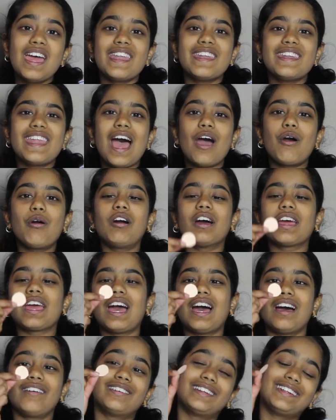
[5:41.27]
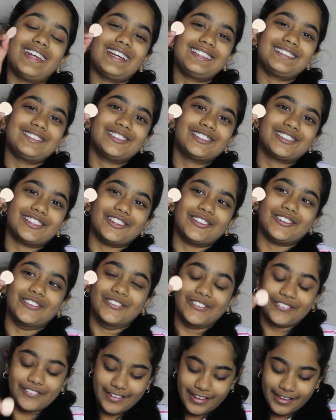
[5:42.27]
Now I have a nice little
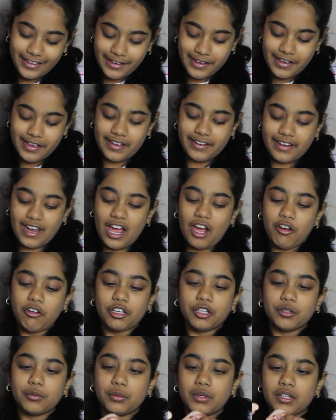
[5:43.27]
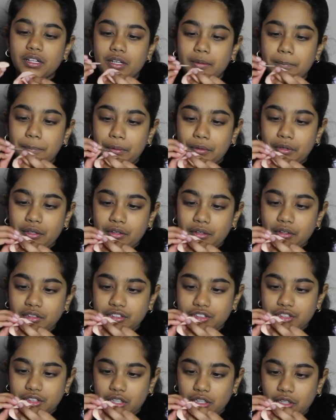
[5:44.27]
circle. Now you want to put it on
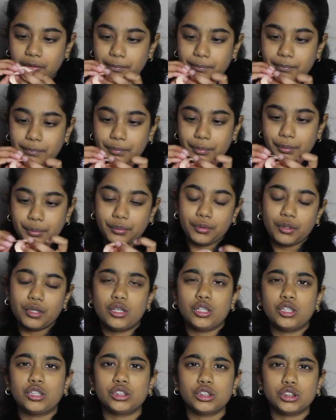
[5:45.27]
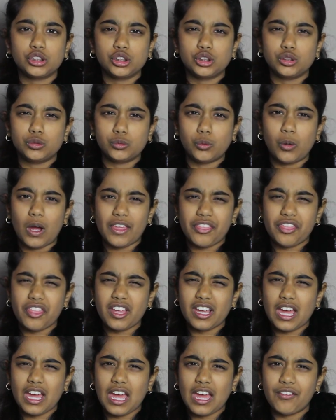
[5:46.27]
top. Well, I
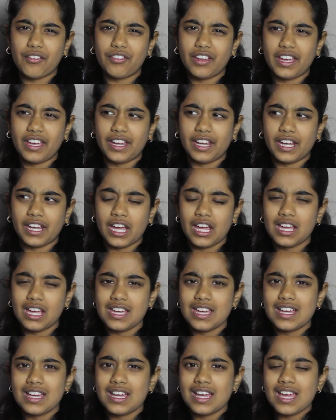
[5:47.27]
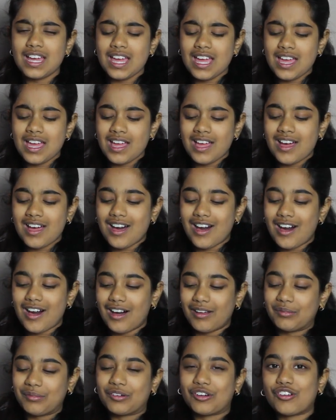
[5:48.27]
think I have a
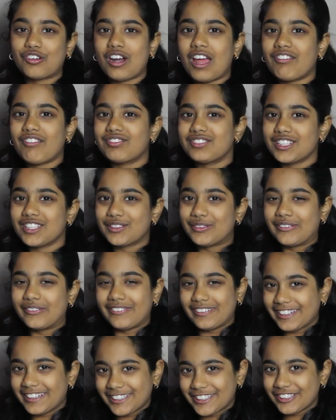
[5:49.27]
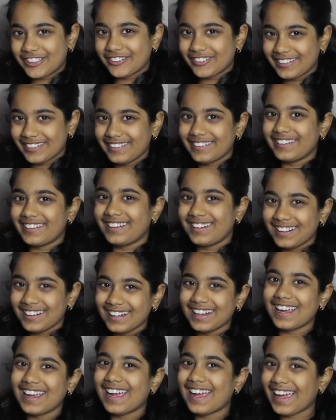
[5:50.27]
um, craftical issue here.
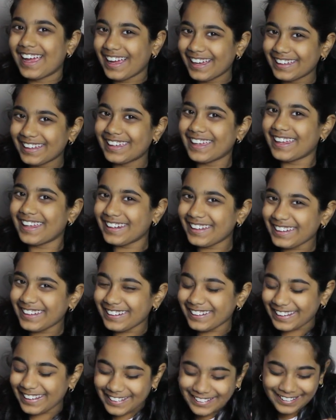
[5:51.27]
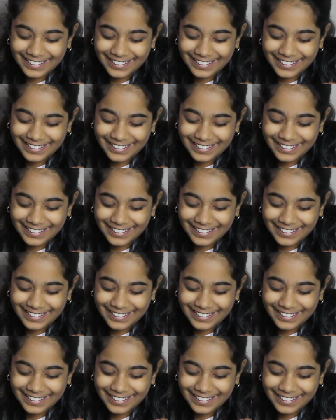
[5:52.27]
Get it?